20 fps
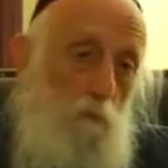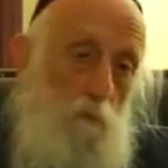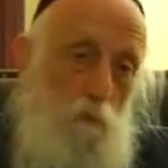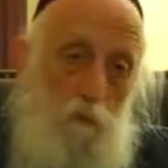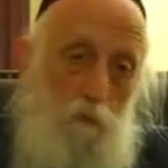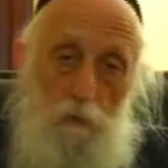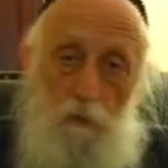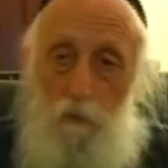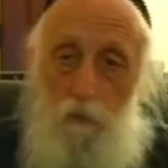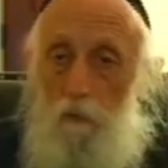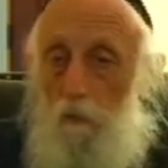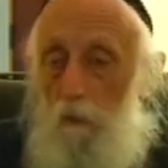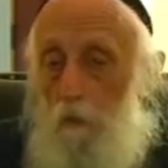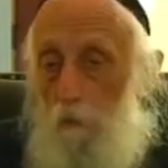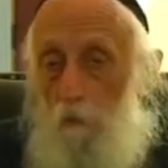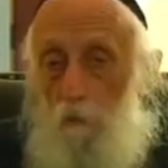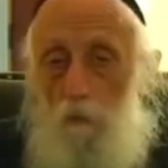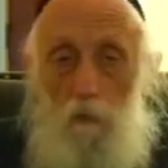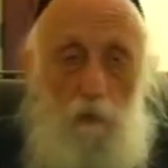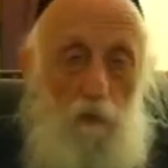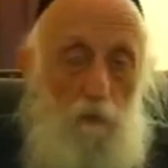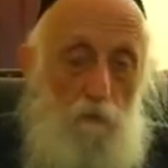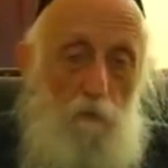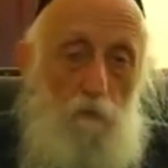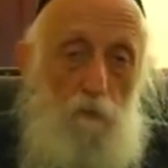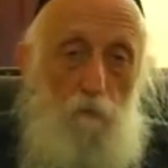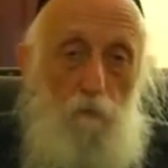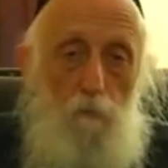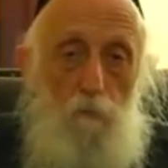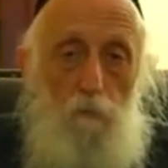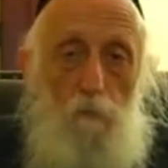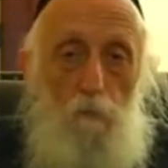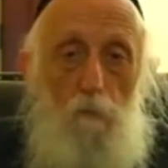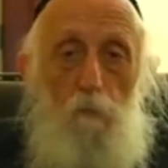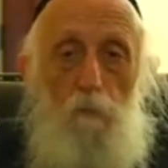a CEO, whatever,